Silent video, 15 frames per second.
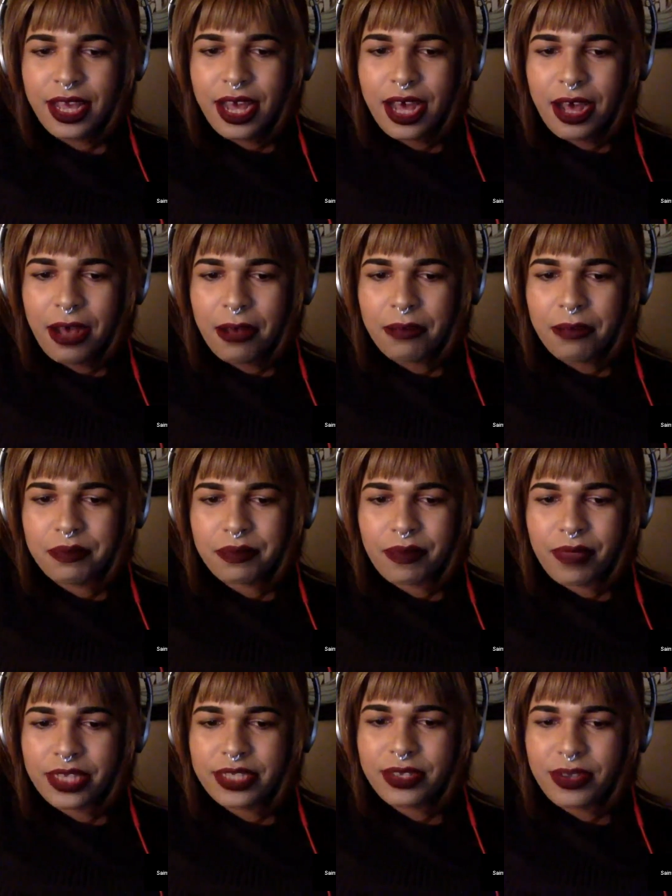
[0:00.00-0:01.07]

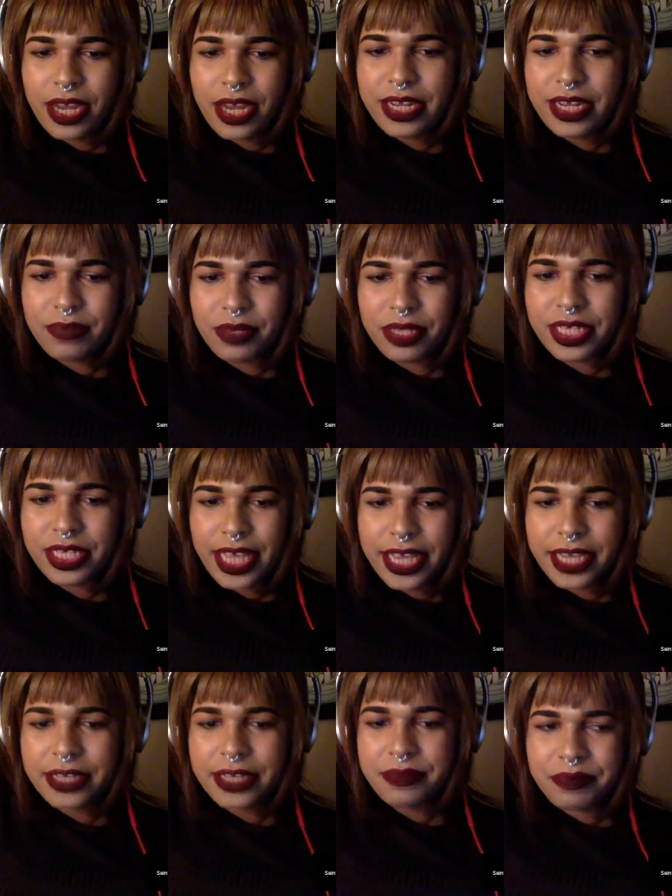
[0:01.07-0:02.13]
So I didn't
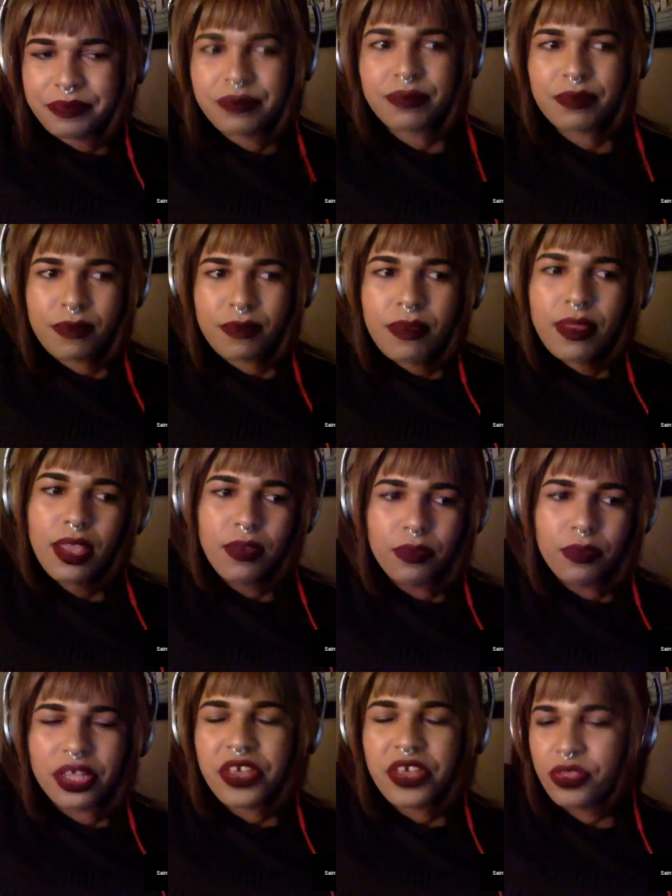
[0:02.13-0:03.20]

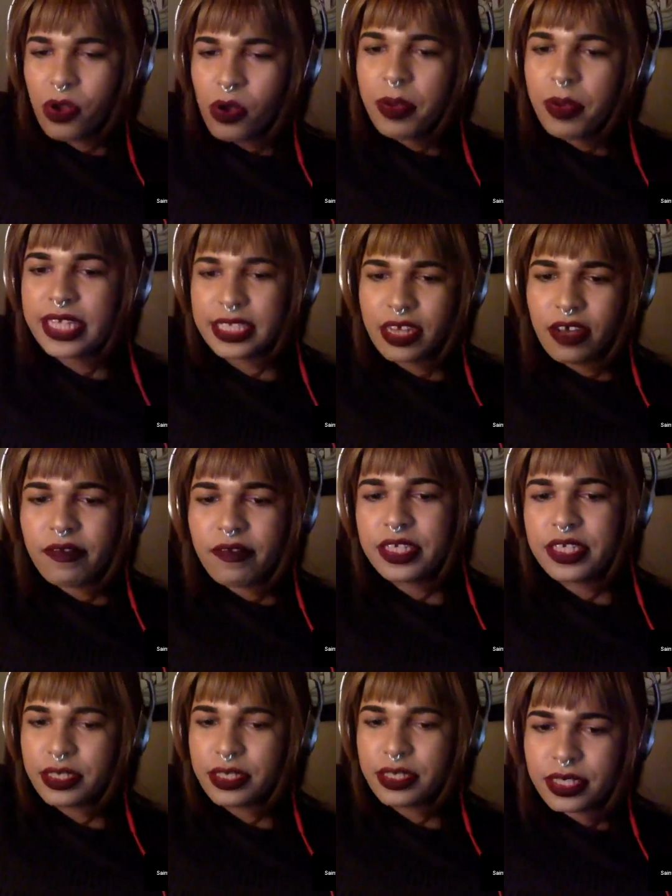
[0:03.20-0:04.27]
really throw myself
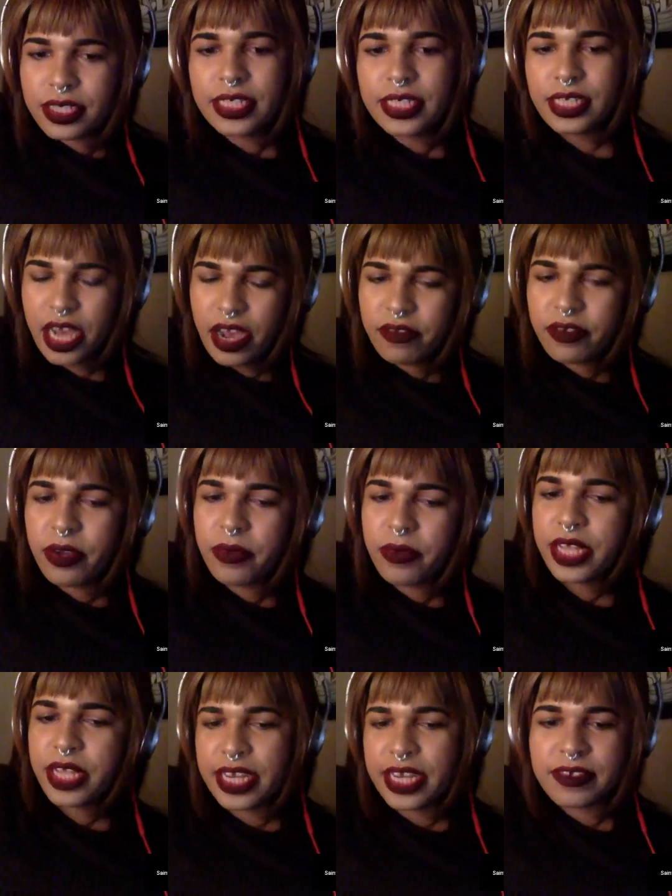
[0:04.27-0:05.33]
into it until after I
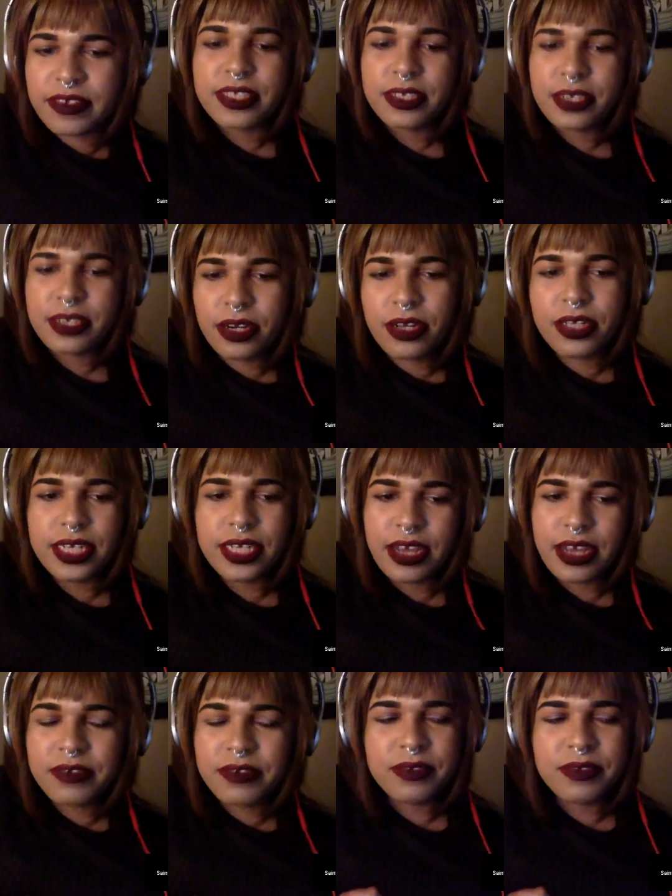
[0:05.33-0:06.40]
realized I was a girl, and I
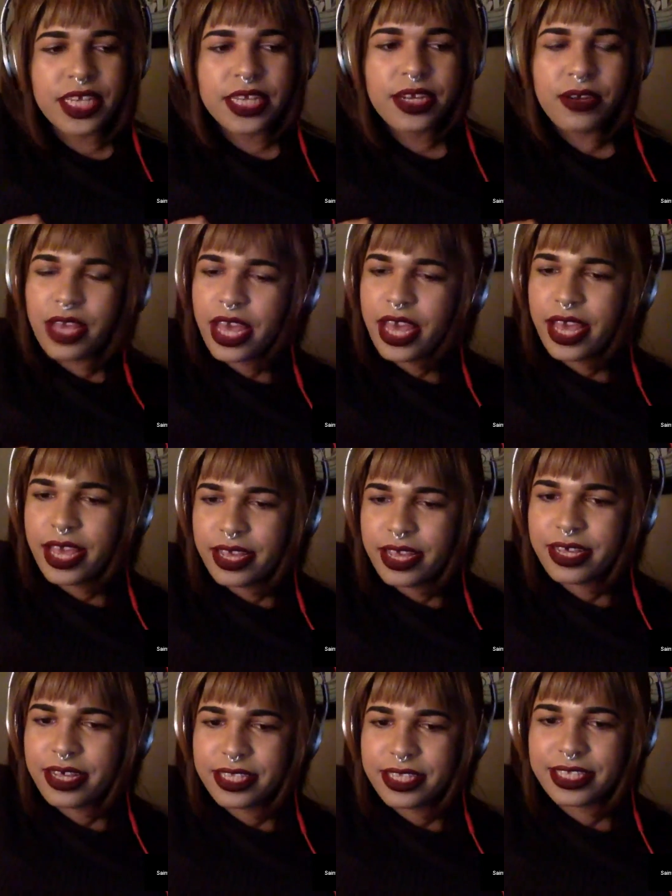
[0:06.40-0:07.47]
was just like, okay,
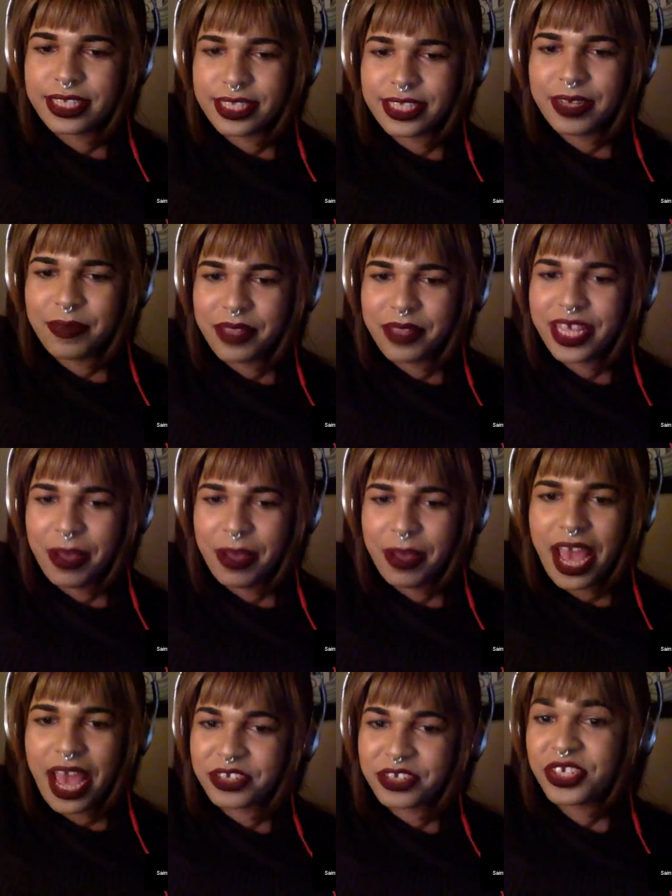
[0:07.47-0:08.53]
this is something I'm
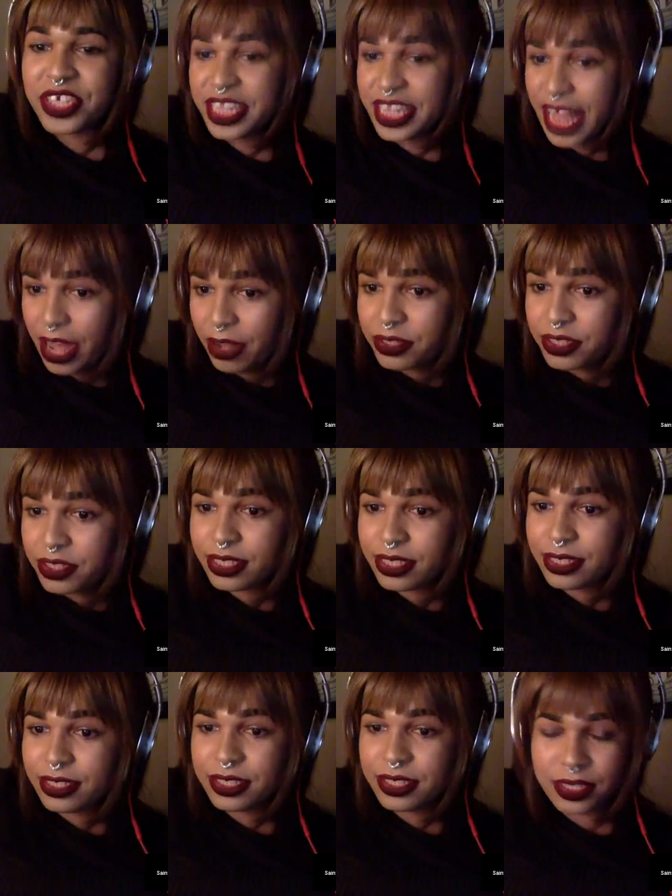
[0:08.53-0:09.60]
actually allowed
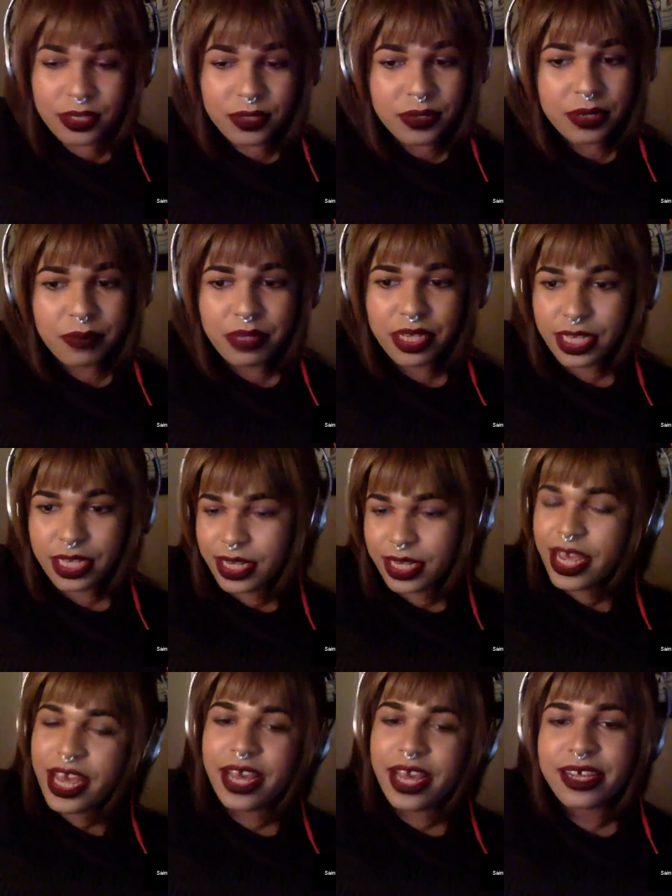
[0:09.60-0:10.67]
to do and be good
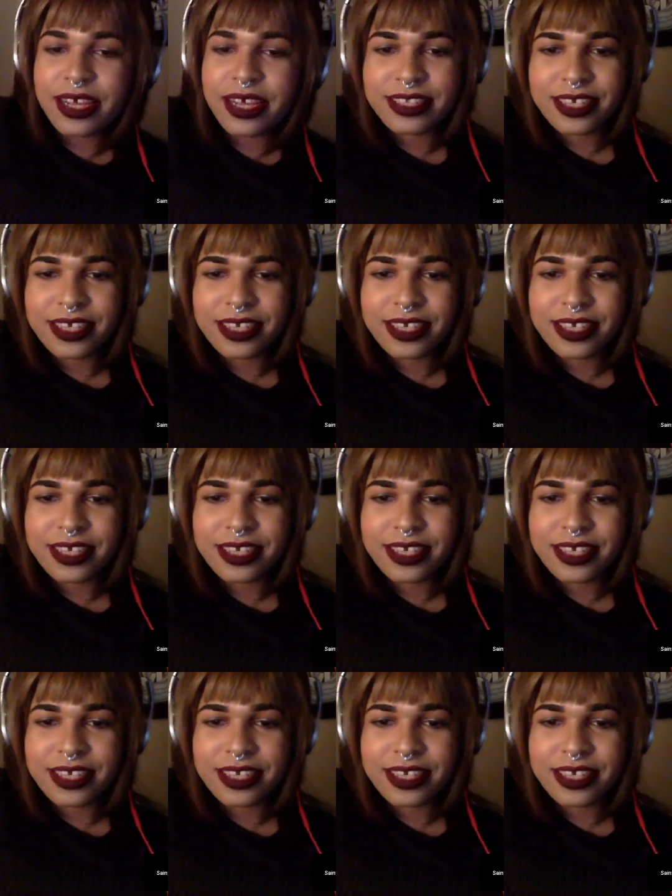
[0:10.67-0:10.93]
at.